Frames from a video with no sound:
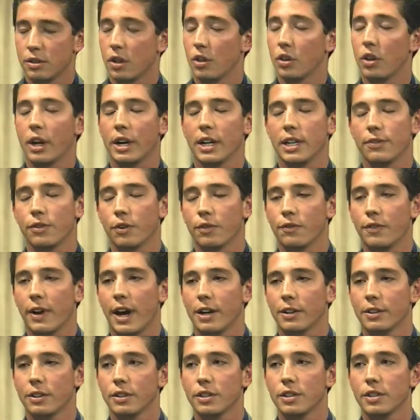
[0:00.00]
lot of different
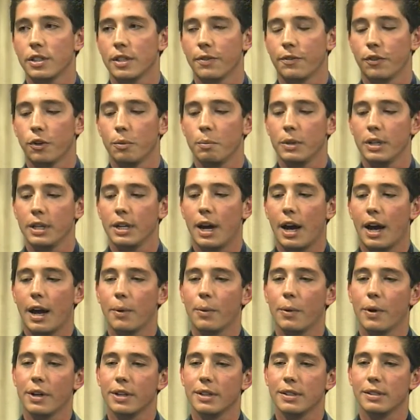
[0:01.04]
factors. For me, I
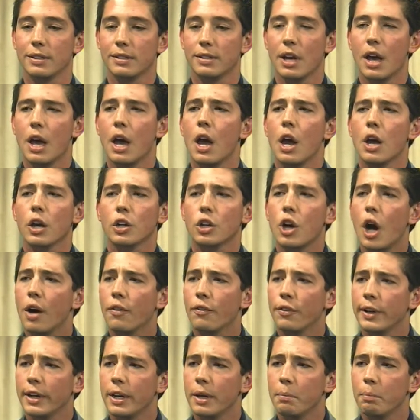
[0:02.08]
was
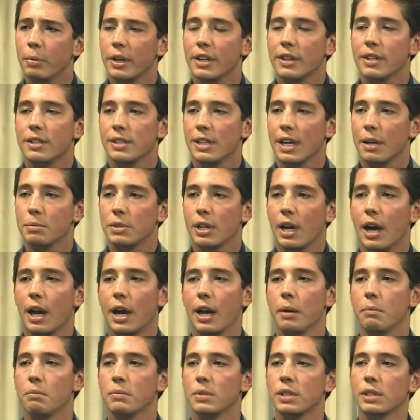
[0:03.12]
confident, but at the same
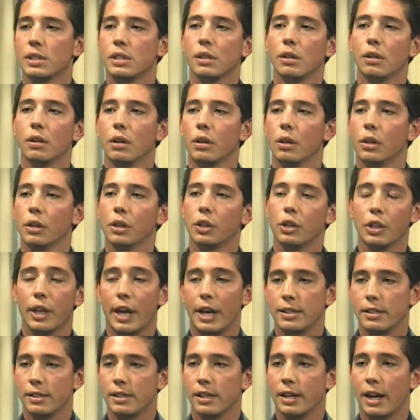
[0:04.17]
time, still a little
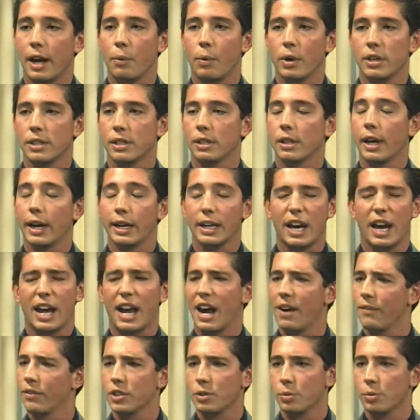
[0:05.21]
hesitant. I wasn't like, I have this